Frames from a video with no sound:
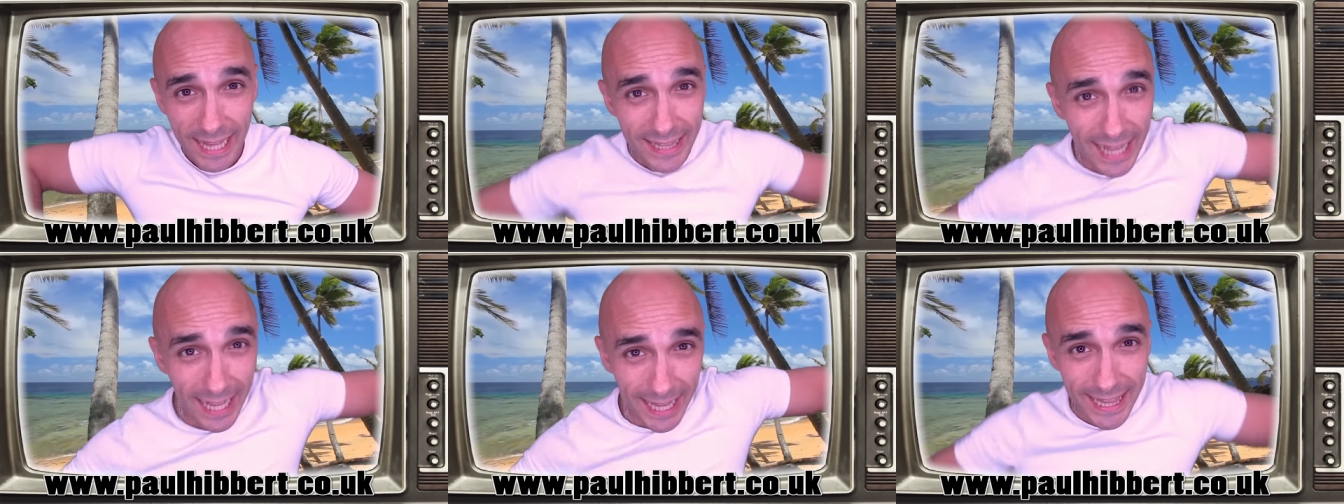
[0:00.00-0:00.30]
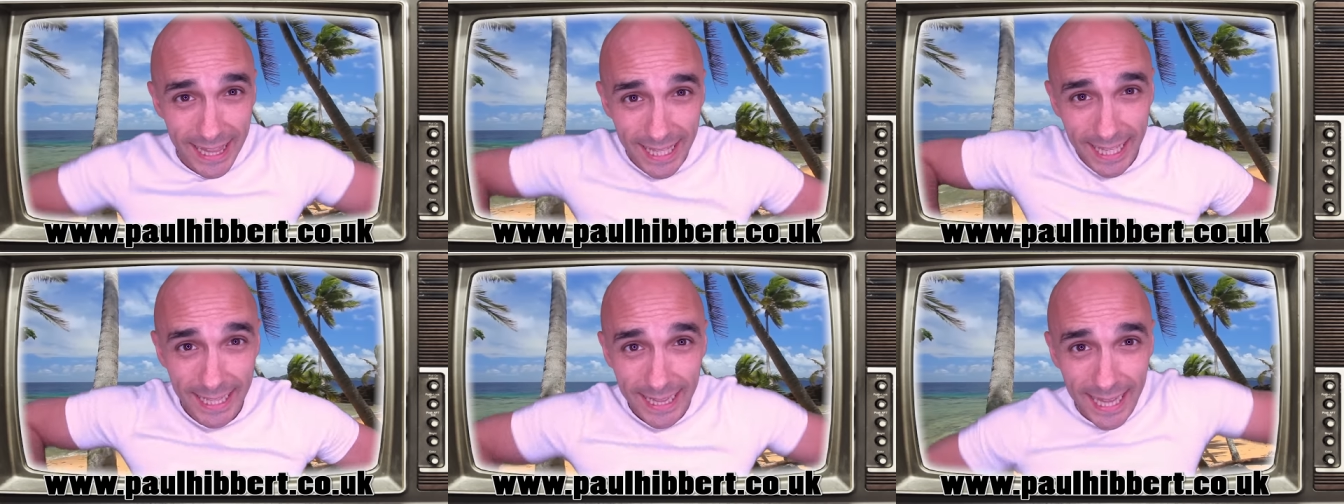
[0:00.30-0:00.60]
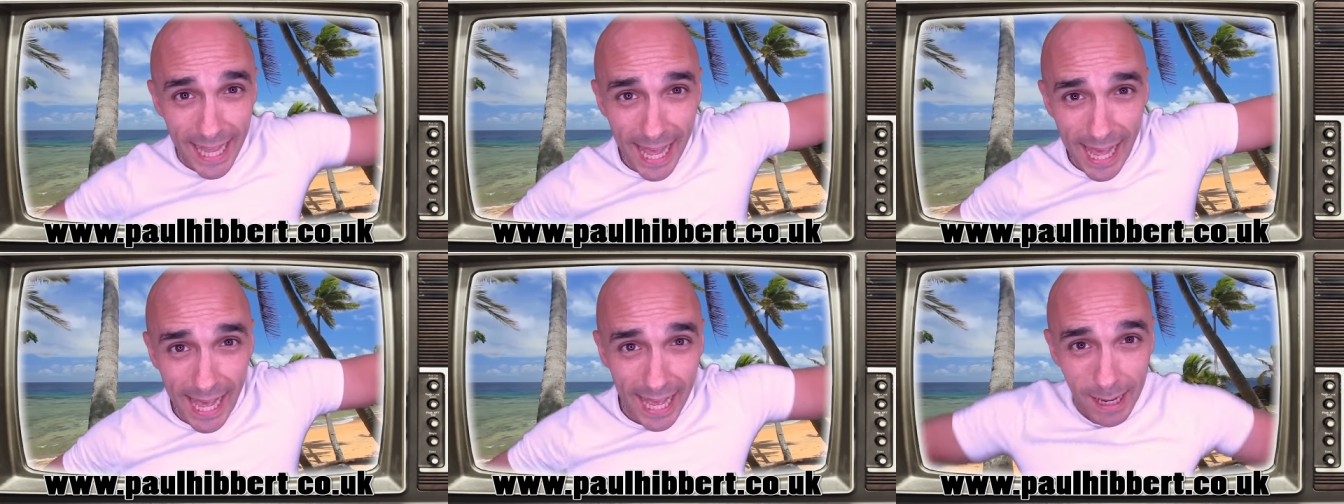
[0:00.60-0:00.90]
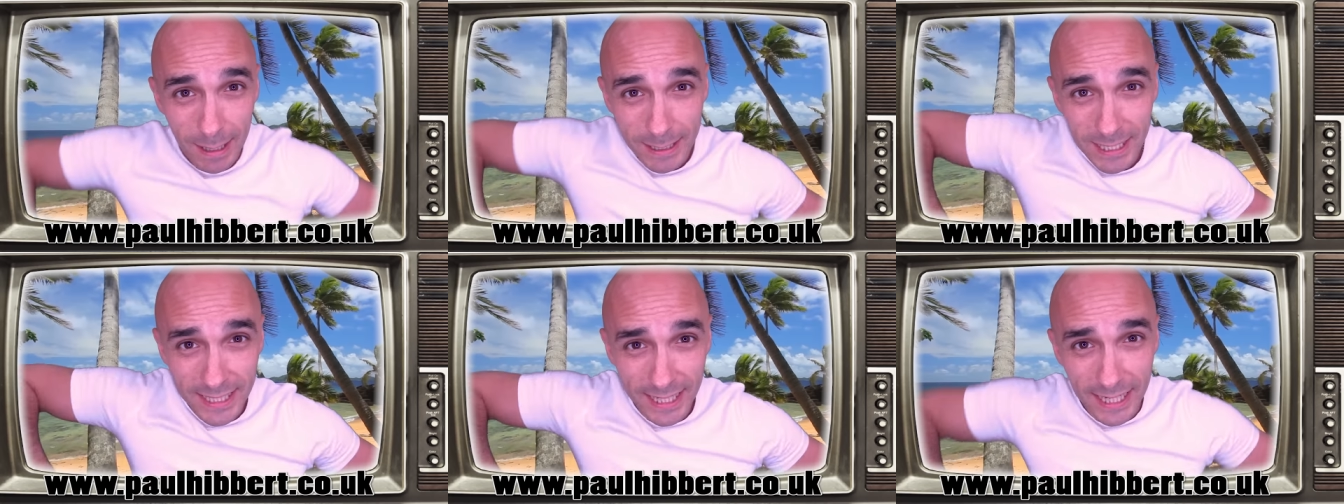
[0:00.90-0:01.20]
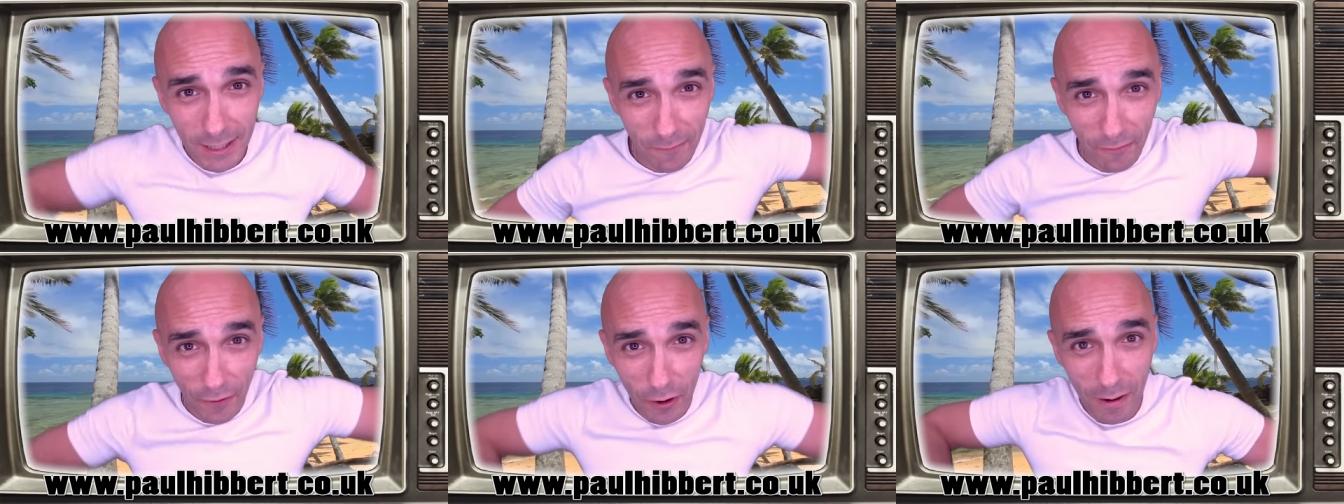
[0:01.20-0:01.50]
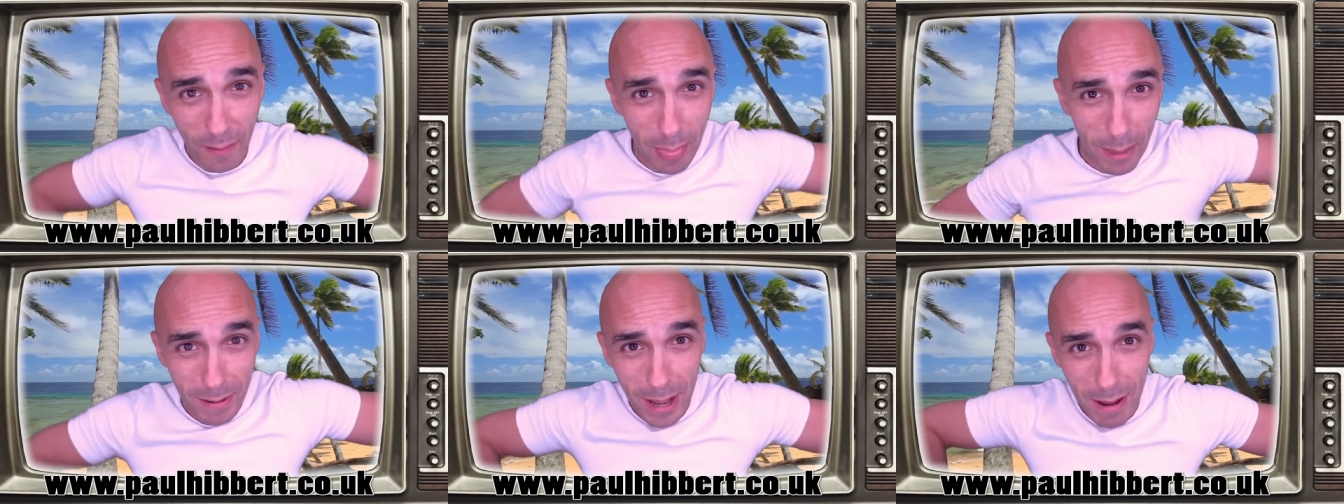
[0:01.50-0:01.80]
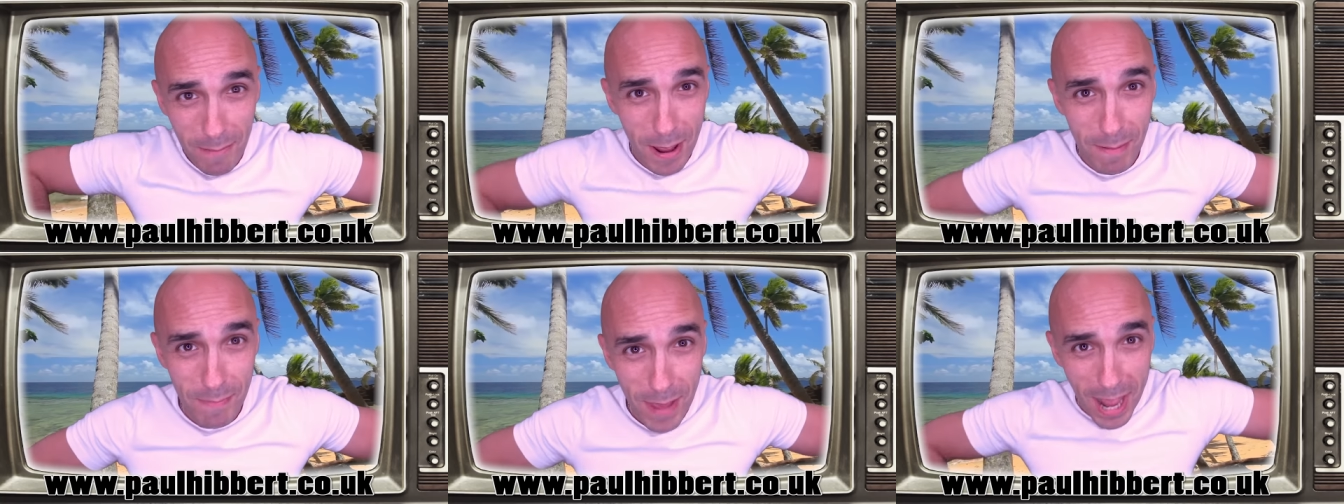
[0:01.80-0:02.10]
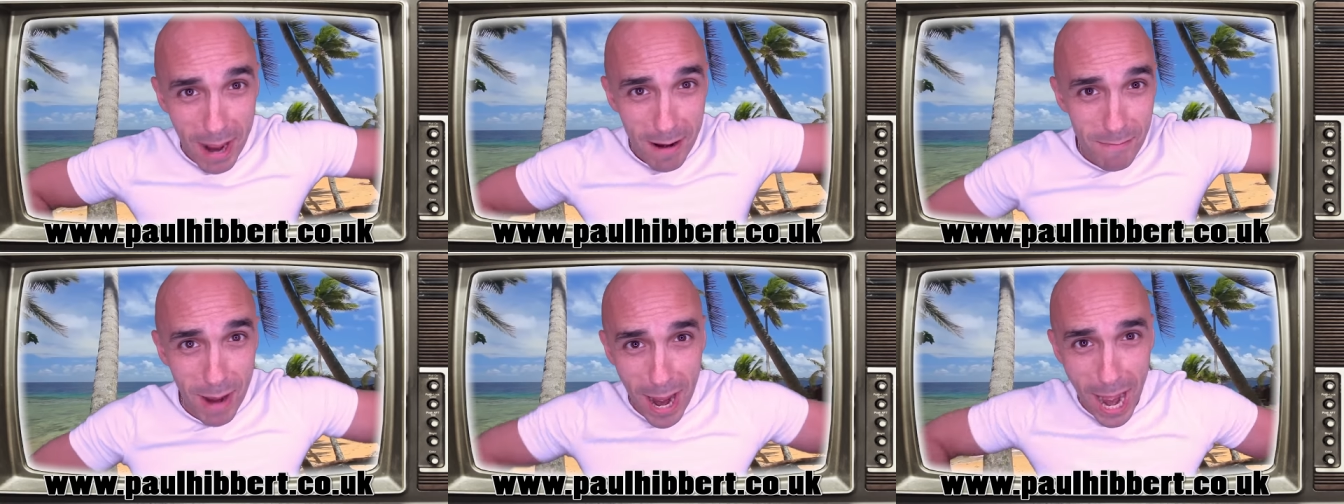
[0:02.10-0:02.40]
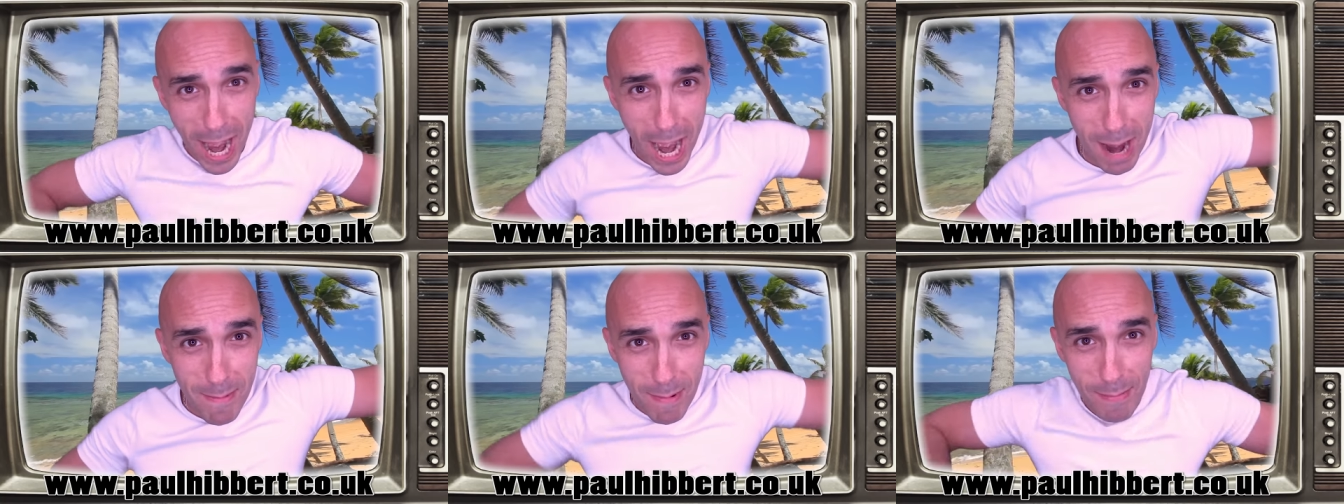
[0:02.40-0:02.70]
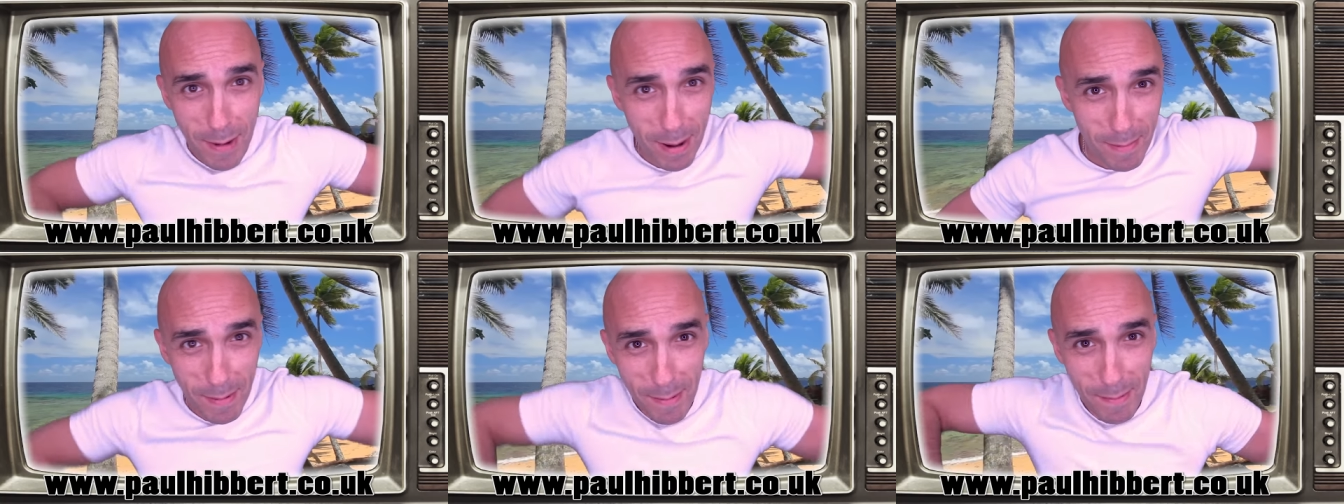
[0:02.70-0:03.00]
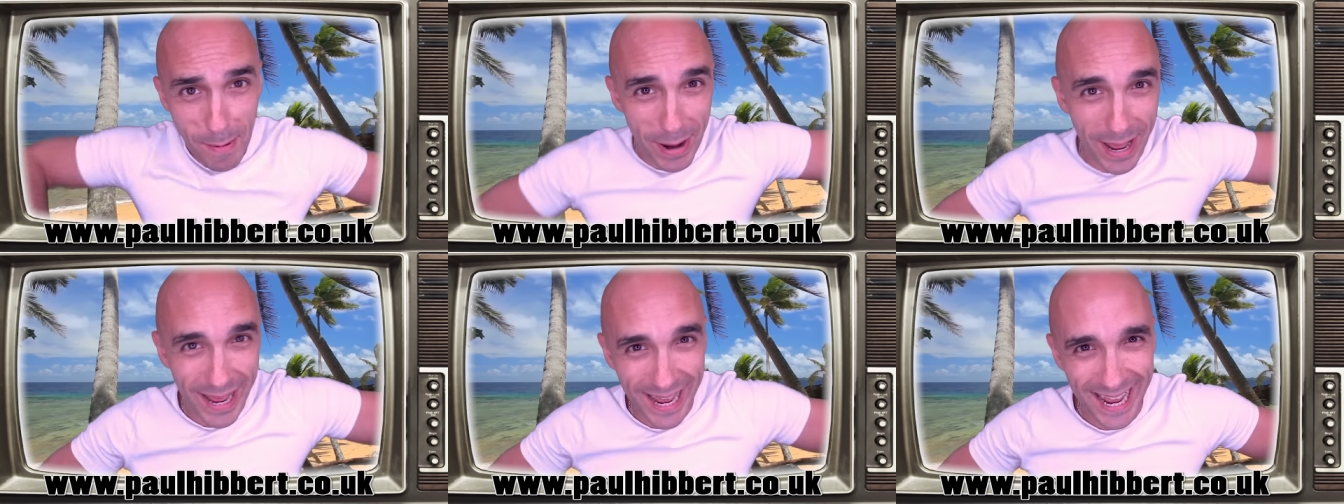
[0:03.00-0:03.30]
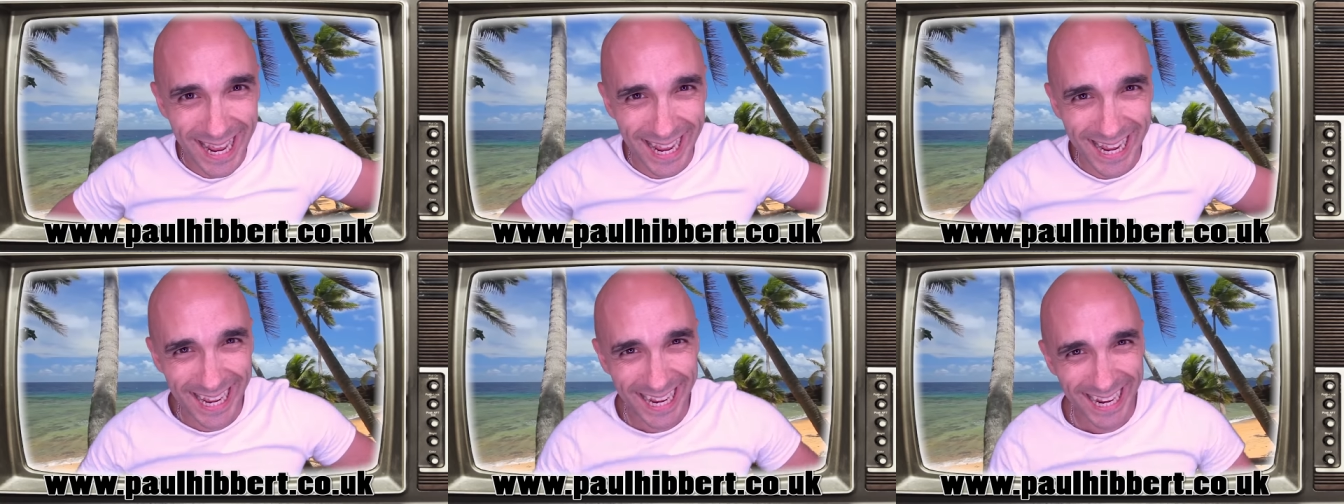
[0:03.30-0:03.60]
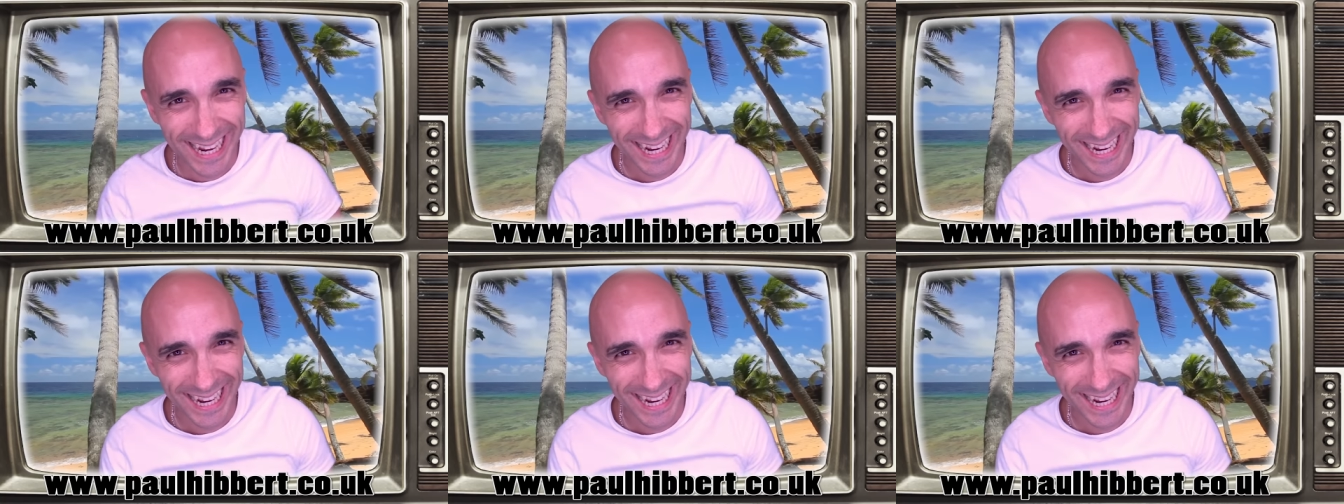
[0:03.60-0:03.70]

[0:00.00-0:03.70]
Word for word: That thing there. Stick your phone in the.